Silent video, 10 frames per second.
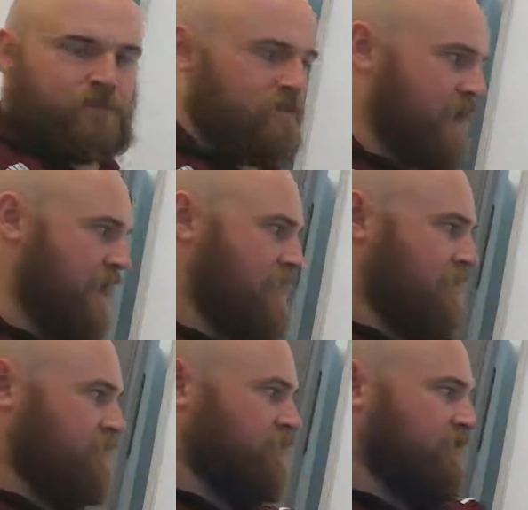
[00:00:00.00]
All right,
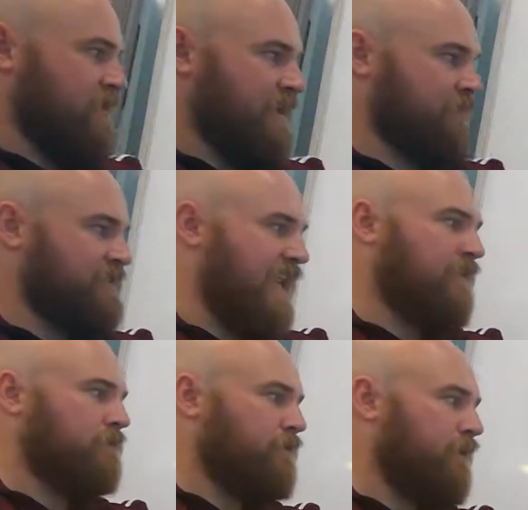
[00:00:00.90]
so you name the
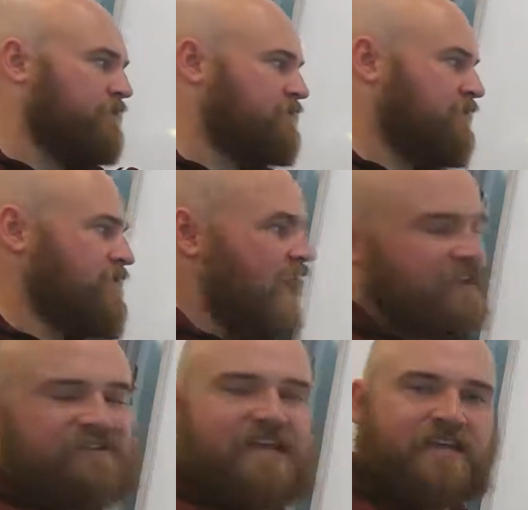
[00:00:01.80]
tail first and the
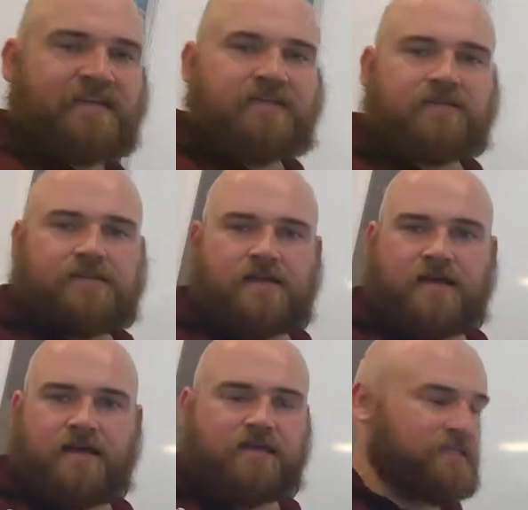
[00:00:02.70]
head second,
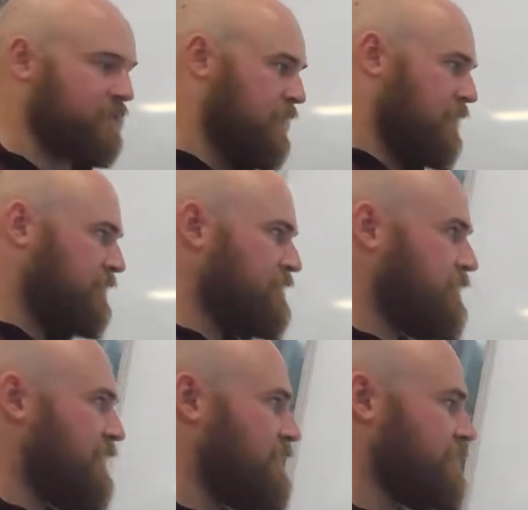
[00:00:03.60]
as you
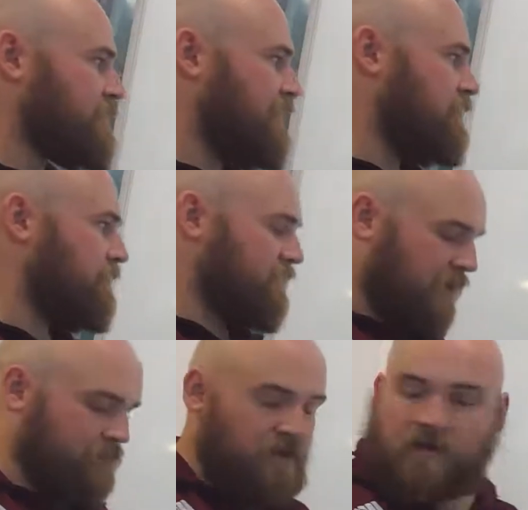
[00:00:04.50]
might hear me say a couple of times.